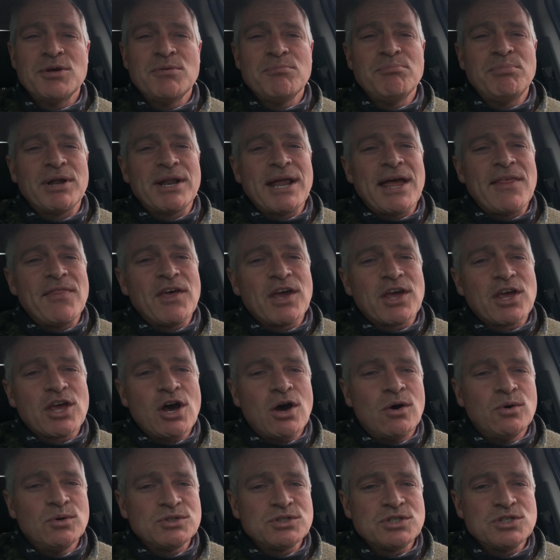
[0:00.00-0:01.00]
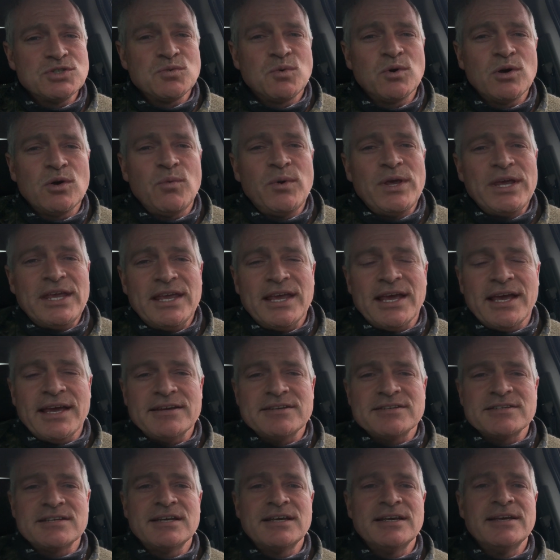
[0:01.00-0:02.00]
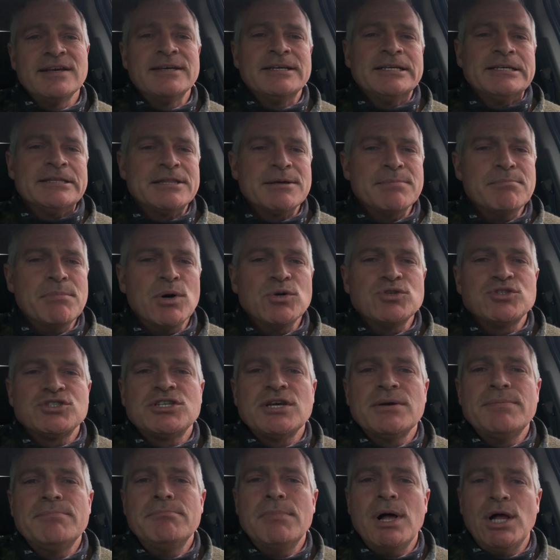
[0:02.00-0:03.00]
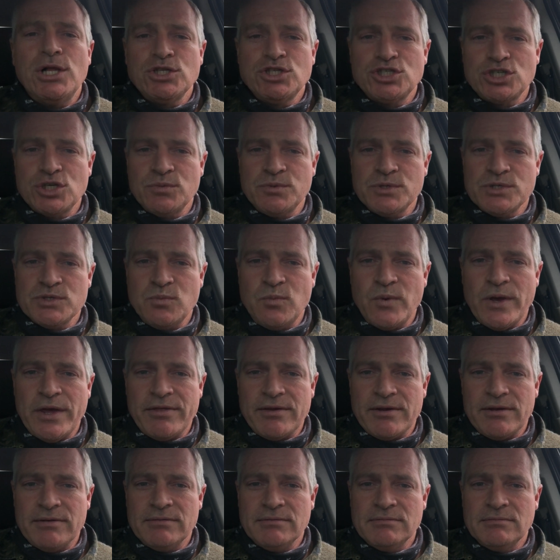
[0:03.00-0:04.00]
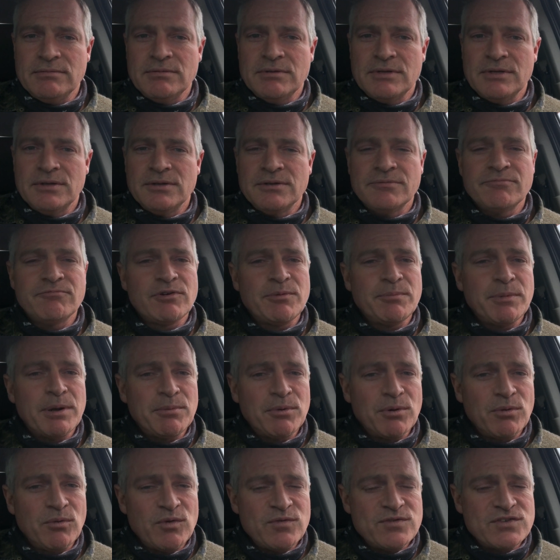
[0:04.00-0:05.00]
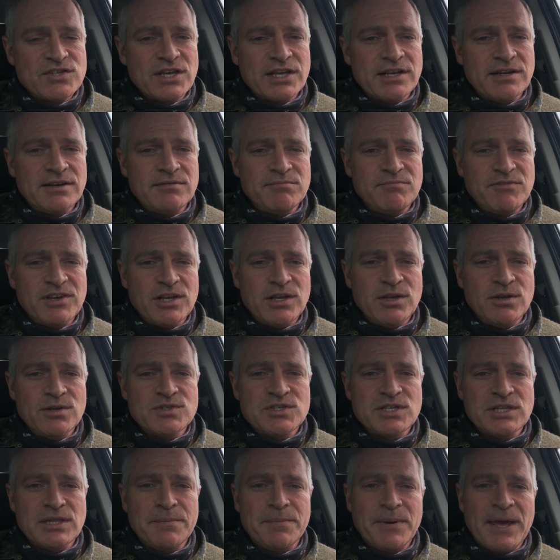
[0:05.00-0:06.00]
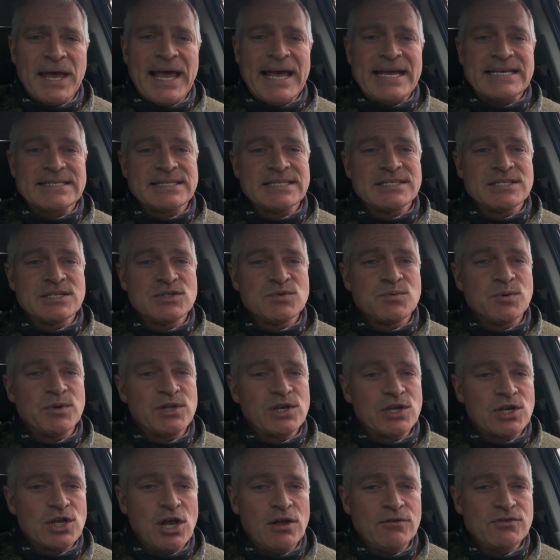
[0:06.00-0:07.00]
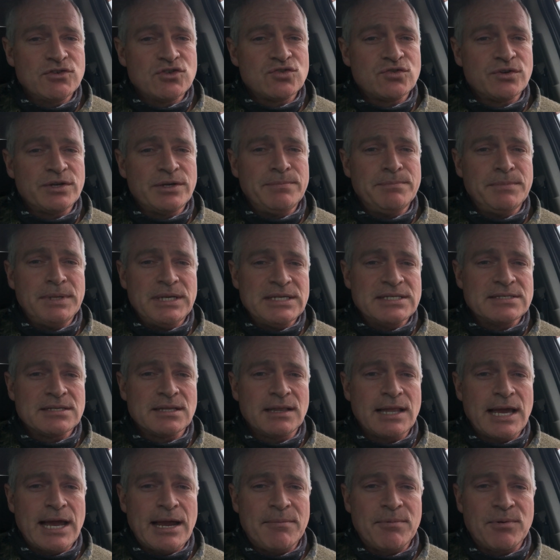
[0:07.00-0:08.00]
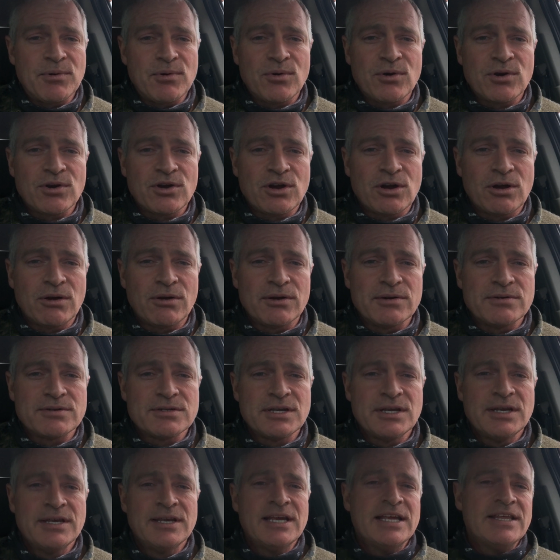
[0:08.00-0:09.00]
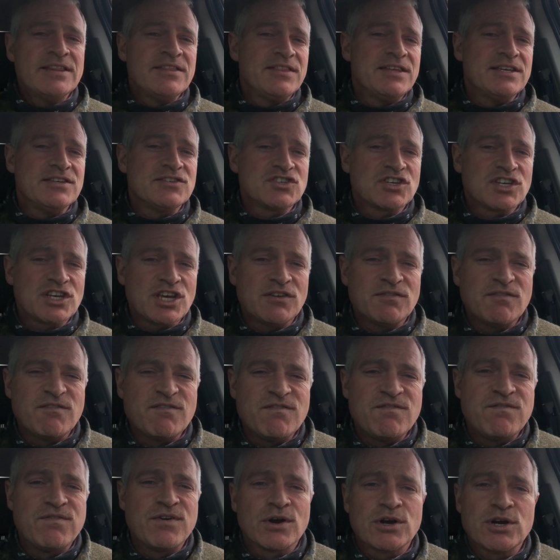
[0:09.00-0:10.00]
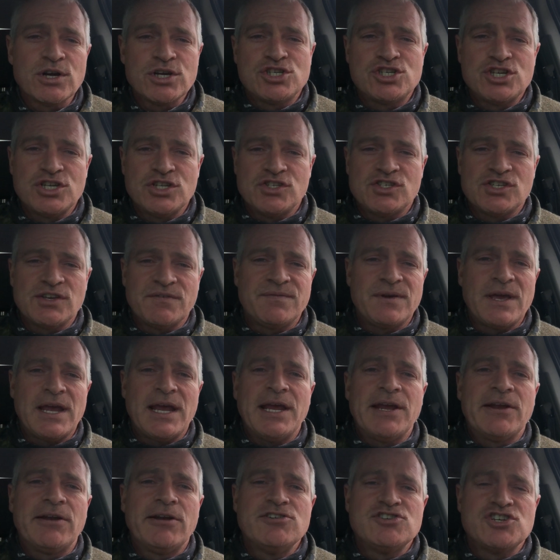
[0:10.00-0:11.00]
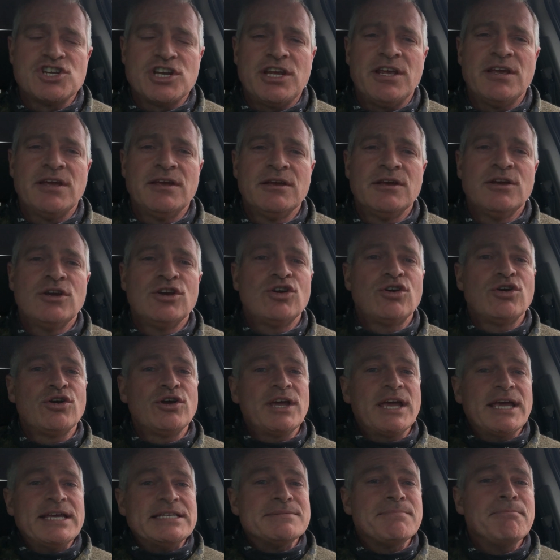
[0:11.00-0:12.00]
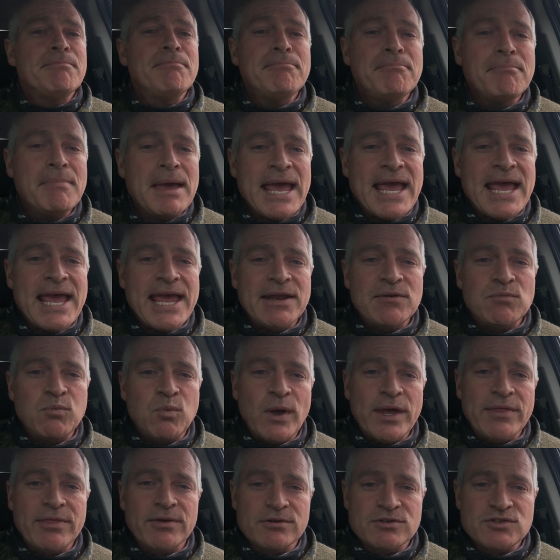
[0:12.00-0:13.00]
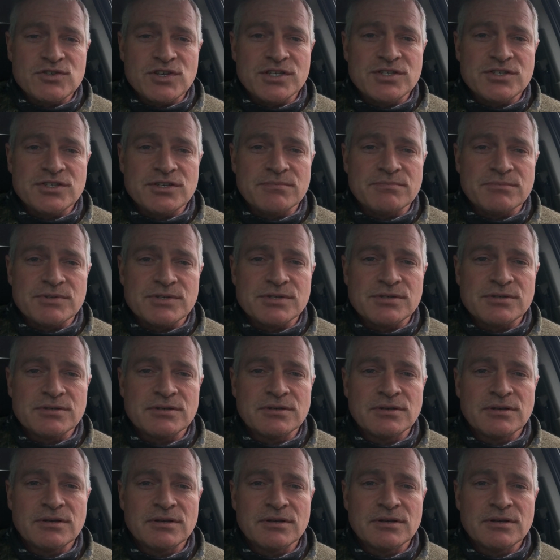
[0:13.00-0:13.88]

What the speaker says: But on the coast is where we get the most tumultuous weather. Remember, we've said in videos in the past, this is where the Gulf Stream meets the Labrador Current. This convergence of energy creates mad weather systems.